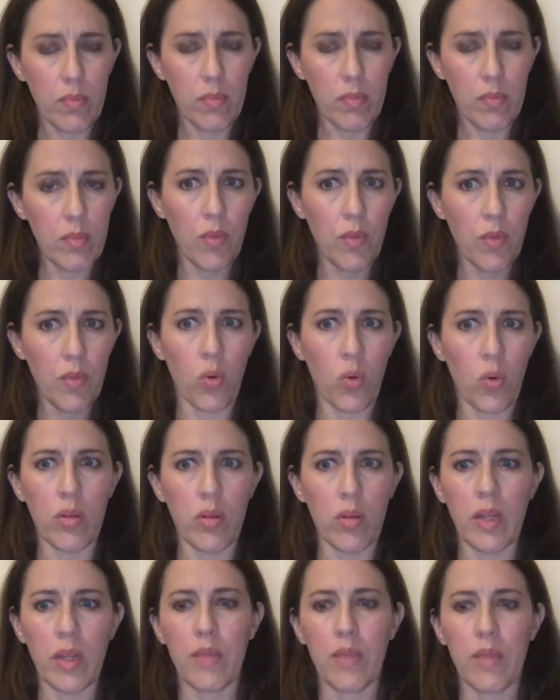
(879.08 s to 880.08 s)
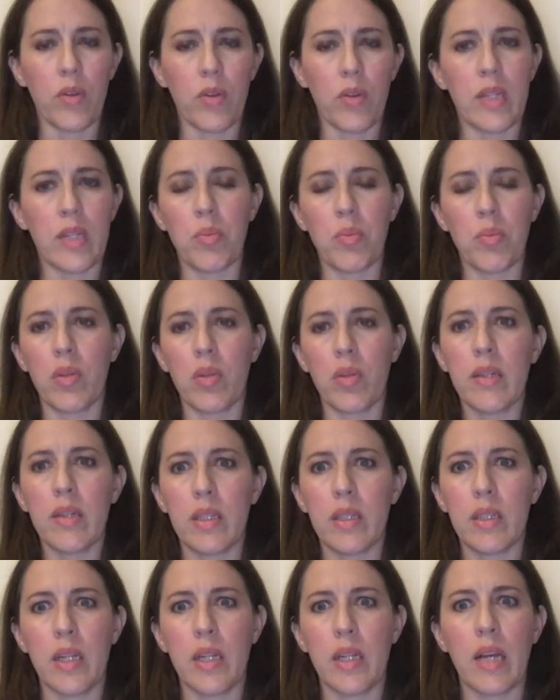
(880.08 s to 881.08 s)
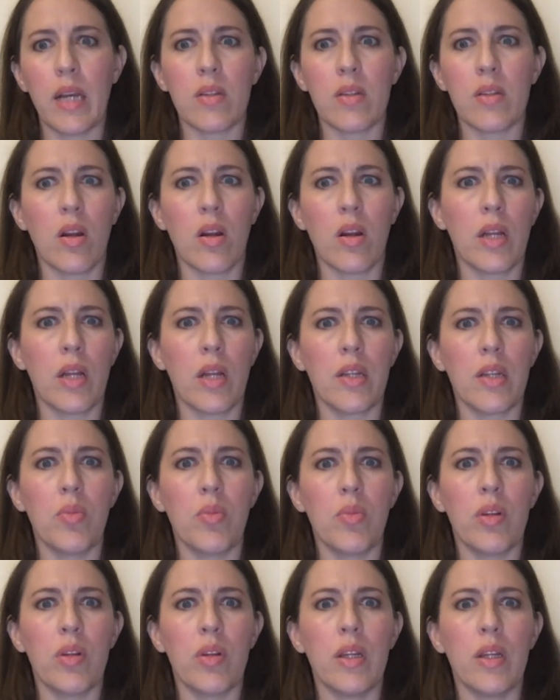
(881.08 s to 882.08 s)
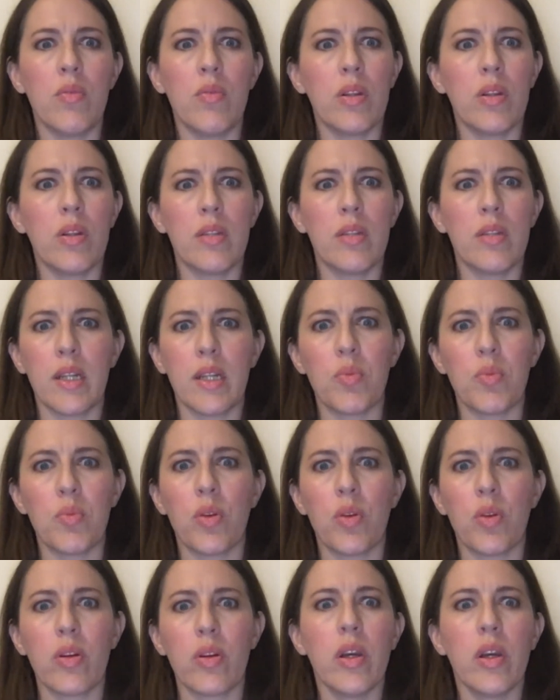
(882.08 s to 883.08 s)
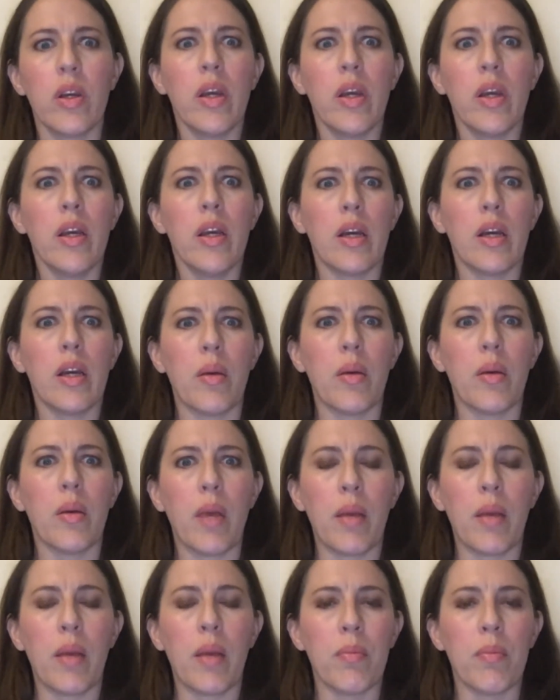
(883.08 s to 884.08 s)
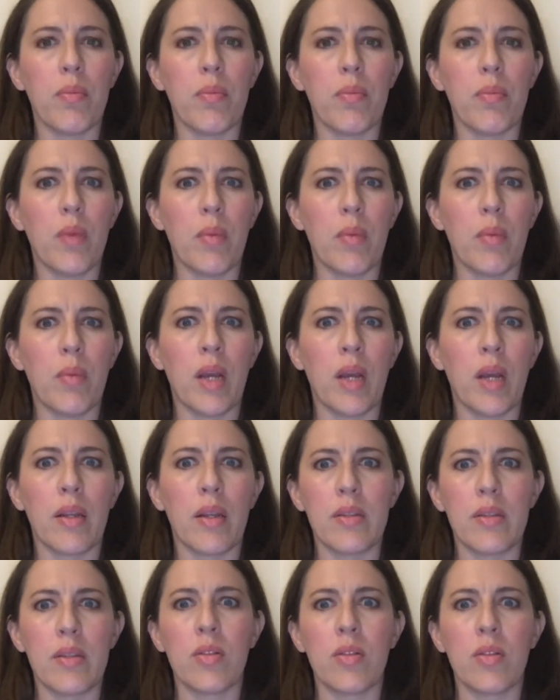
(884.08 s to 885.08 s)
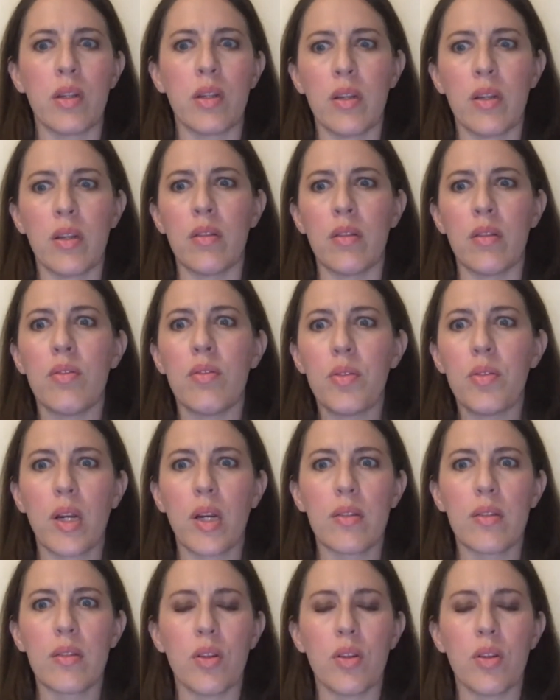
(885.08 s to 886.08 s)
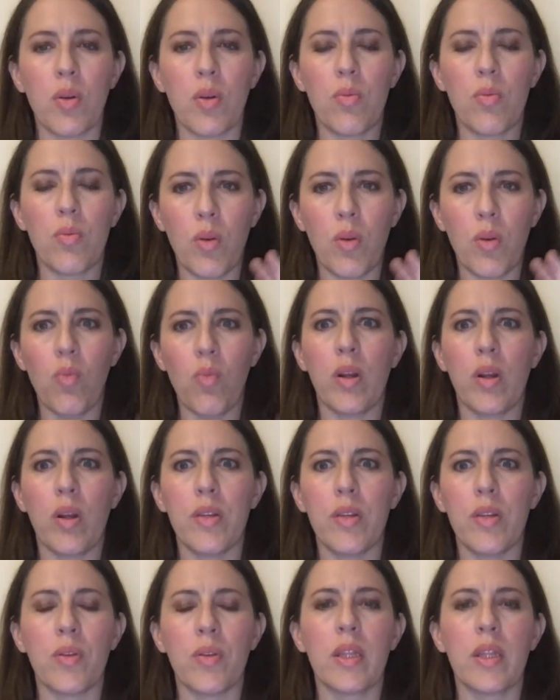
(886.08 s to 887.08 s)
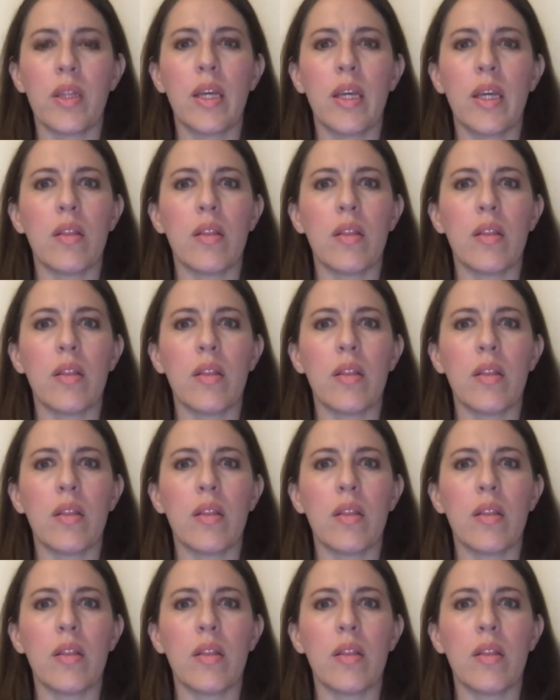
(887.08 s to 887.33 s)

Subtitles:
For example, Qiskit has an online community with the textbook. I'm not necessarily going to try and sell you on one different thing.